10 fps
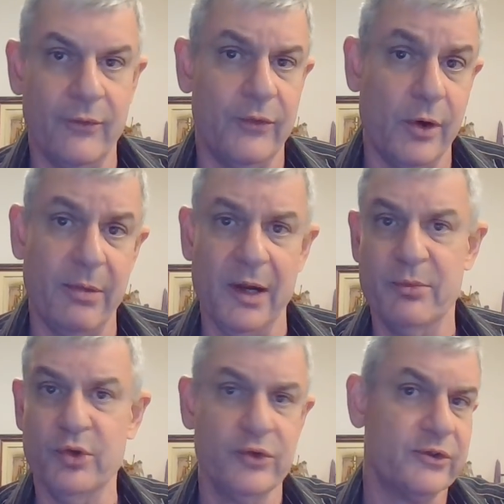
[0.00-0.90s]
verbal
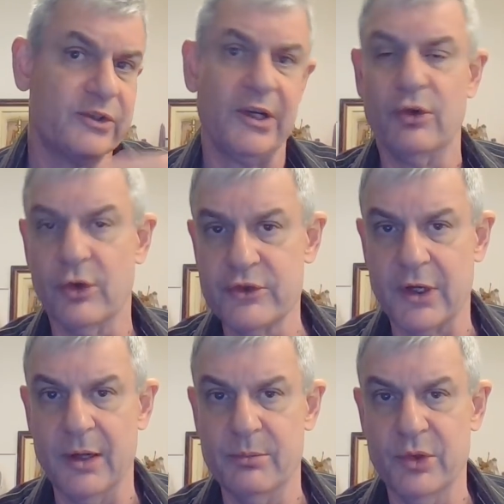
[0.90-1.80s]
abuse or
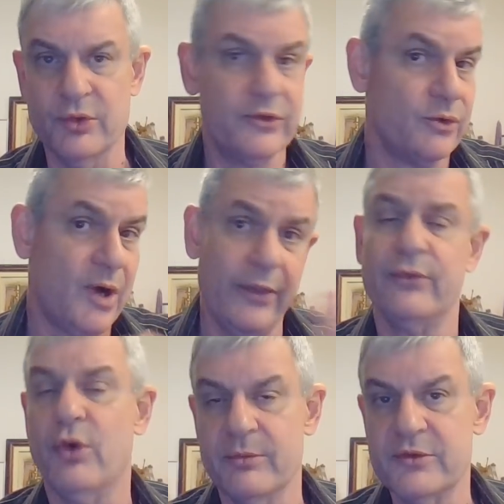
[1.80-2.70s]
psychological abuse or other
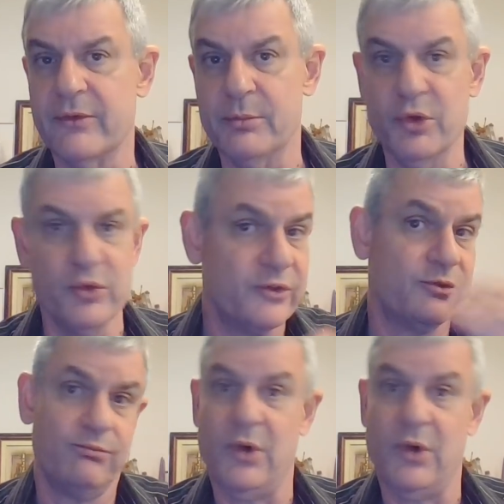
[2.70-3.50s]
forms of abuse